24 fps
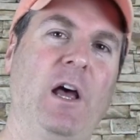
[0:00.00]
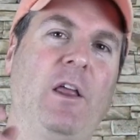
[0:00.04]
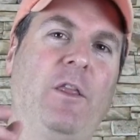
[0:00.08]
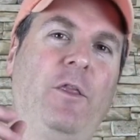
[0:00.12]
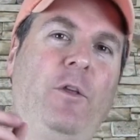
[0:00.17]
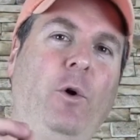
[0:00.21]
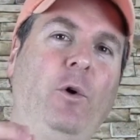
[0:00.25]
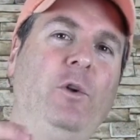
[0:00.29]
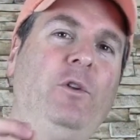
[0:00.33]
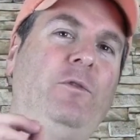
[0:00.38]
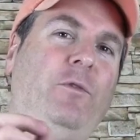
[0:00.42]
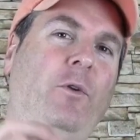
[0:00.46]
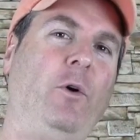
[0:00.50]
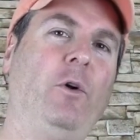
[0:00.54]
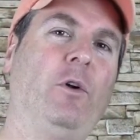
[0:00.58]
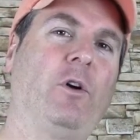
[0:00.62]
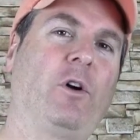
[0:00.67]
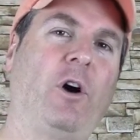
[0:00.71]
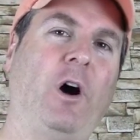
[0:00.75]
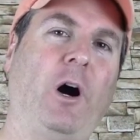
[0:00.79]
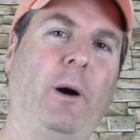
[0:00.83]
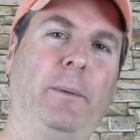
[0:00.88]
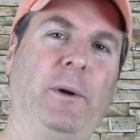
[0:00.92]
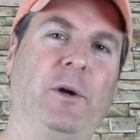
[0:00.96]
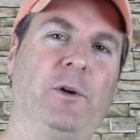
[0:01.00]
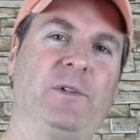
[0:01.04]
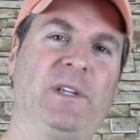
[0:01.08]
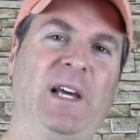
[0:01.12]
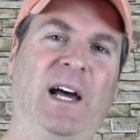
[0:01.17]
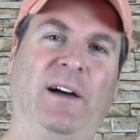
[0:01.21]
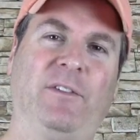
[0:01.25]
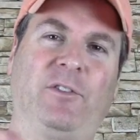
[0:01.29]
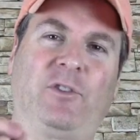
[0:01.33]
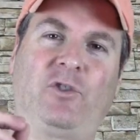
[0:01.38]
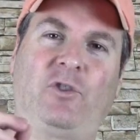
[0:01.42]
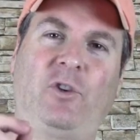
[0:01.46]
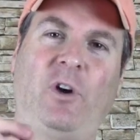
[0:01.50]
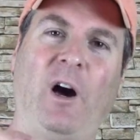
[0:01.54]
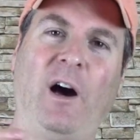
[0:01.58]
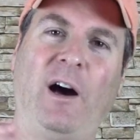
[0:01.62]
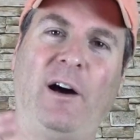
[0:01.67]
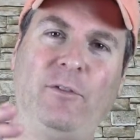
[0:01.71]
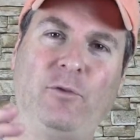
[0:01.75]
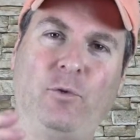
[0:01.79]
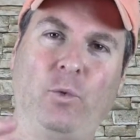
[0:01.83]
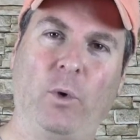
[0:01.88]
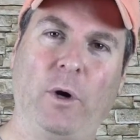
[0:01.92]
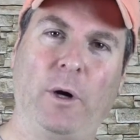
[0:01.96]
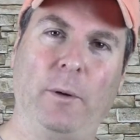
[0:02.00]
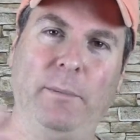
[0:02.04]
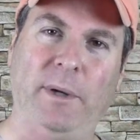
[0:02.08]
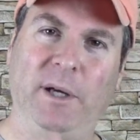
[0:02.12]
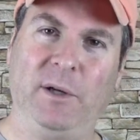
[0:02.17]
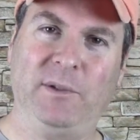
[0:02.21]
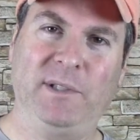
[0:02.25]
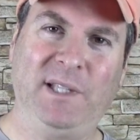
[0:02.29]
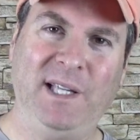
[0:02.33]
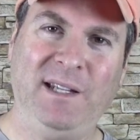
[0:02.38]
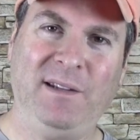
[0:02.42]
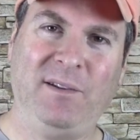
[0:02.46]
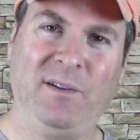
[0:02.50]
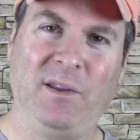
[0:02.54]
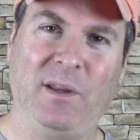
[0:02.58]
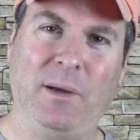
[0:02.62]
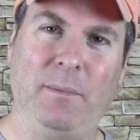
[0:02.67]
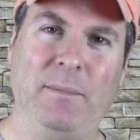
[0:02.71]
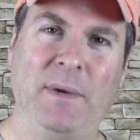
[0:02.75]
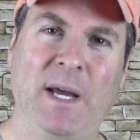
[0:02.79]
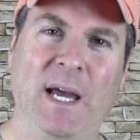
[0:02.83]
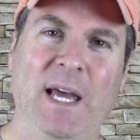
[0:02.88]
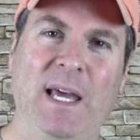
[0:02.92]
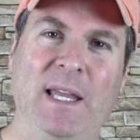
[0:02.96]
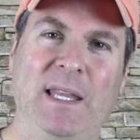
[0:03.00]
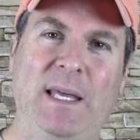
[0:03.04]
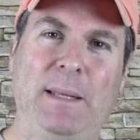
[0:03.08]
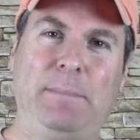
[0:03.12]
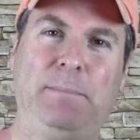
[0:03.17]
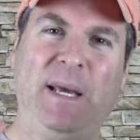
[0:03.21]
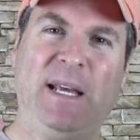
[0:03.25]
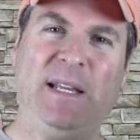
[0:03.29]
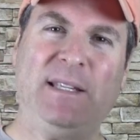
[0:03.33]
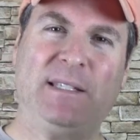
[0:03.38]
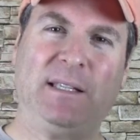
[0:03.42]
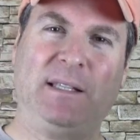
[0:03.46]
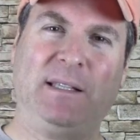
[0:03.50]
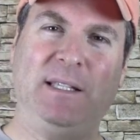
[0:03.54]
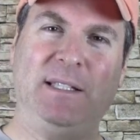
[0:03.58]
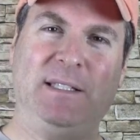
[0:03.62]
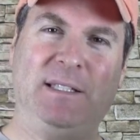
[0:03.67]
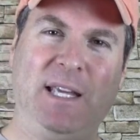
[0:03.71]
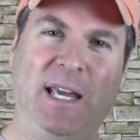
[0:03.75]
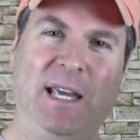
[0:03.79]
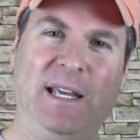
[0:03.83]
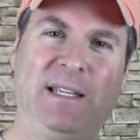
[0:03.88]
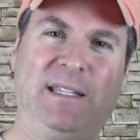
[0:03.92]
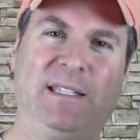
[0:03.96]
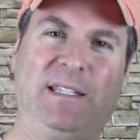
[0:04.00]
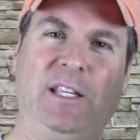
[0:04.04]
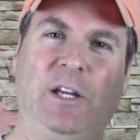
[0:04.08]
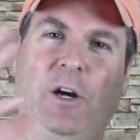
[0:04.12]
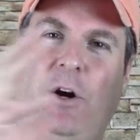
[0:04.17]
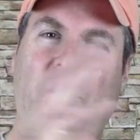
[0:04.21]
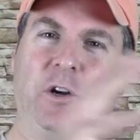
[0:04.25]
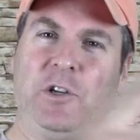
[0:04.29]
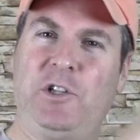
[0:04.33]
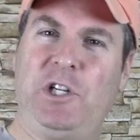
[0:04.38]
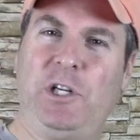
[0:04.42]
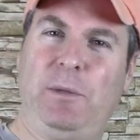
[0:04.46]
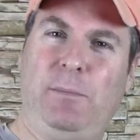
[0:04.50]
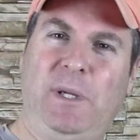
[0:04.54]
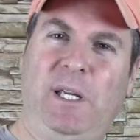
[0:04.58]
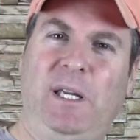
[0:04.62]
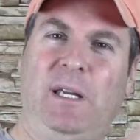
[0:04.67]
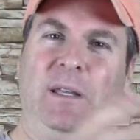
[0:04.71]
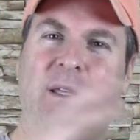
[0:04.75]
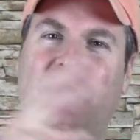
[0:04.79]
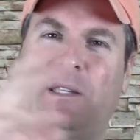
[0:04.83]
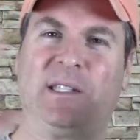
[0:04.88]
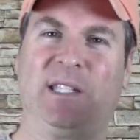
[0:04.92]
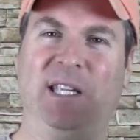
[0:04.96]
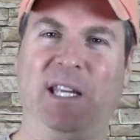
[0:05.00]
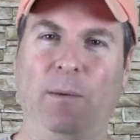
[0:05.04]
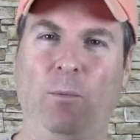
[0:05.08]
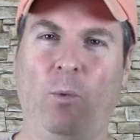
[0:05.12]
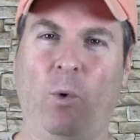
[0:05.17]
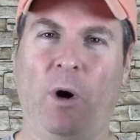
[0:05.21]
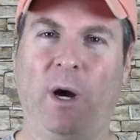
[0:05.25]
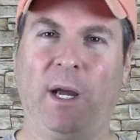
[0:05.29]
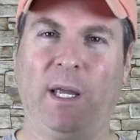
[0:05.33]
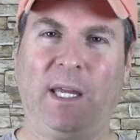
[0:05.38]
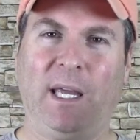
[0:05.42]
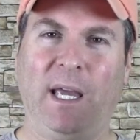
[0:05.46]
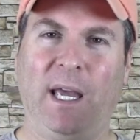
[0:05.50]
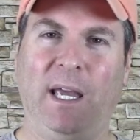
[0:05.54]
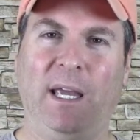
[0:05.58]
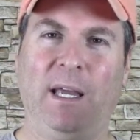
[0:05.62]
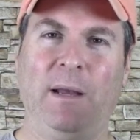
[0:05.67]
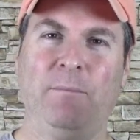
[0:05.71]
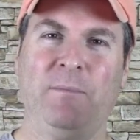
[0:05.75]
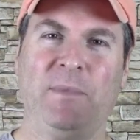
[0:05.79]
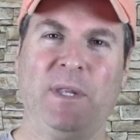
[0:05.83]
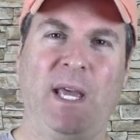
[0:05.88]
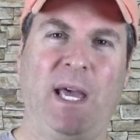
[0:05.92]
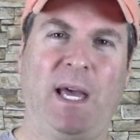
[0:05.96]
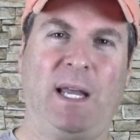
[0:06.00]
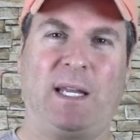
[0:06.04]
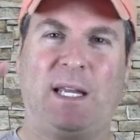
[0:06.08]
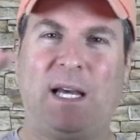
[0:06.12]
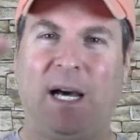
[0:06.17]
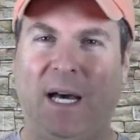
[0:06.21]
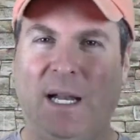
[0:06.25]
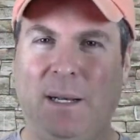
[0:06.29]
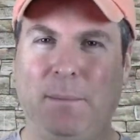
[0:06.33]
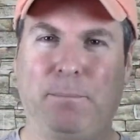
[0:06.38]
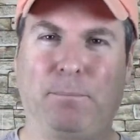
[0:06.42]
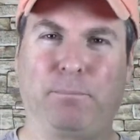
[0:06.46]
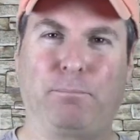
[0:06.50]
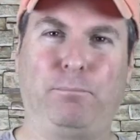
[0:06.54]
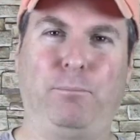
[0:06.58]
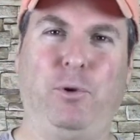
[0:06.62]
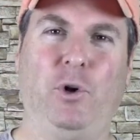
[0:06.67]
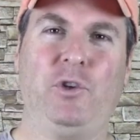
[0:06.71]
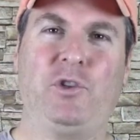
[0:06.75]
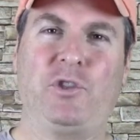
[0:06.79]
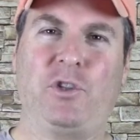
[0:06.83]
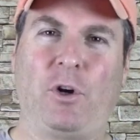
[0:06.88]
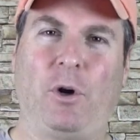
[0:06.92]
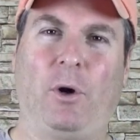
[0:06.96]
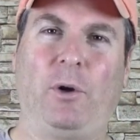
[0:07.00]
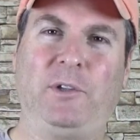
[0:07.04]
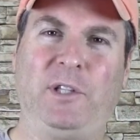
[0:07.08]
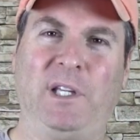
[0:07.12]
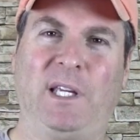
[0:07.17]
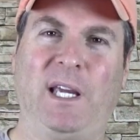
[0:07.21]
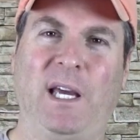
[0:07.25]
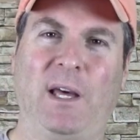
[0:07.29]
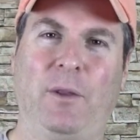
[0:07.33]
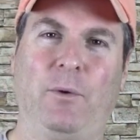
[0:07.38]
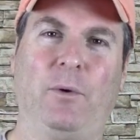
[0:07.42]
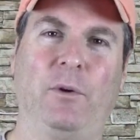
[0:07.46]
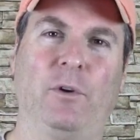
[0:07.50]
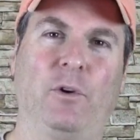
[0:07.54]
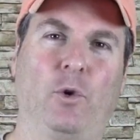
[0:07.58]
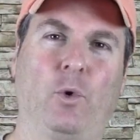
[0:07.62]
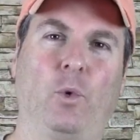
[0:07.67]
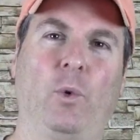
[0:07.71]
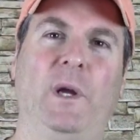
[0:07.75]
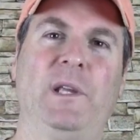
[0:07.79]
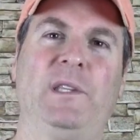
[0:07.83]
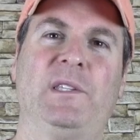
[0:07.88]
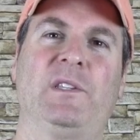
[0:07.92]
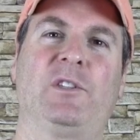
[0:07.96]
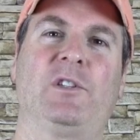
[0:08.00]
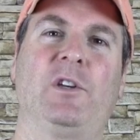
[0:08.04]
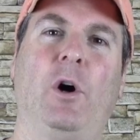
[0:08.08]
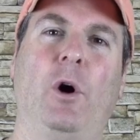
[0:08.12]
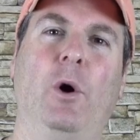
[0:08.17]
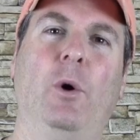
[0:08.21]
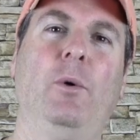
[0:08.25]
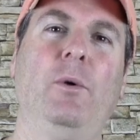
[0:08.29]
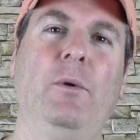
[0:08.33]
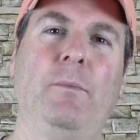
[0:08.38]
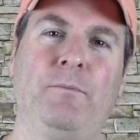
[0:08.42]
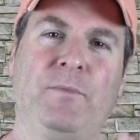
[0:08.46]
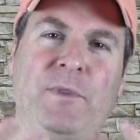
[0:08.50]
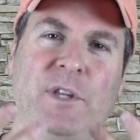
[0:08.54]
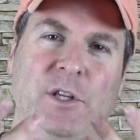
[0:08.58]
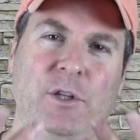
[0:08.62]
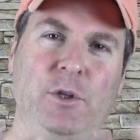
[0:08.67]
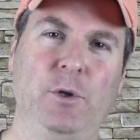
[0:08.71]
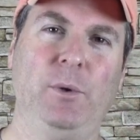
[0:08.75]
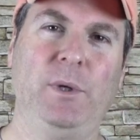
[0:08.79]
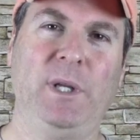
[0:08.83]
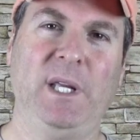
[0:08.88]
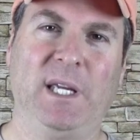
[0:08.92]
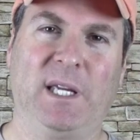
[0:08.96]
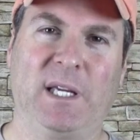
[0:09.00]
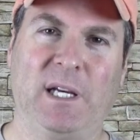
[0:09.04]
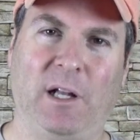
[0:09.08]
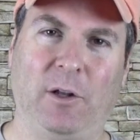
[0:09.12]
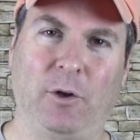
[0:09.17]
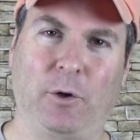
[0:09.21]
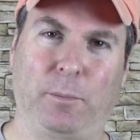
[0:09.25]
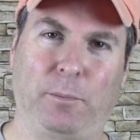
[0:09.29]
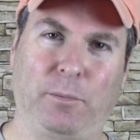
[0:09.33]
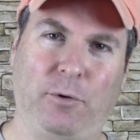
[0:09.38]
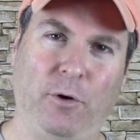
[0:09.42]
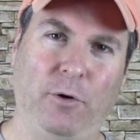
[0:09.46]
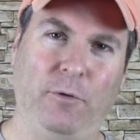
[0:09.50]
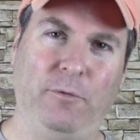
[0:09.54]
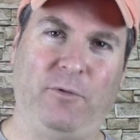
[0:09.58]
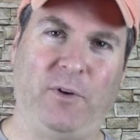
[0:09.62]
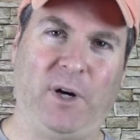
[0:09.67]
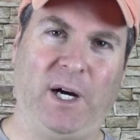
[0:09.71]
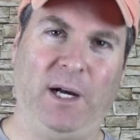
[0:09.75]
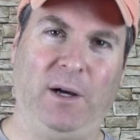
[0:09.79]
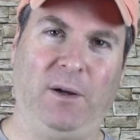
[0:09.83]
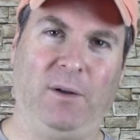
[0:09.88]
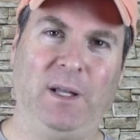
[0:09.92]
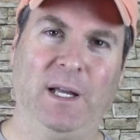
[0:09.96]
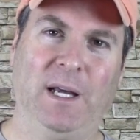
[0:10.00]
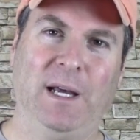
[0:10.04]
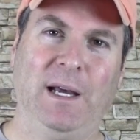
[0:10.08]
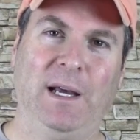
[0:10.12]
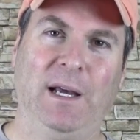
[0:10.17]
those photocopiers have software built into them that basically takes the RGB and the CMYK and kind of puts it all together and creates its own unique color profile,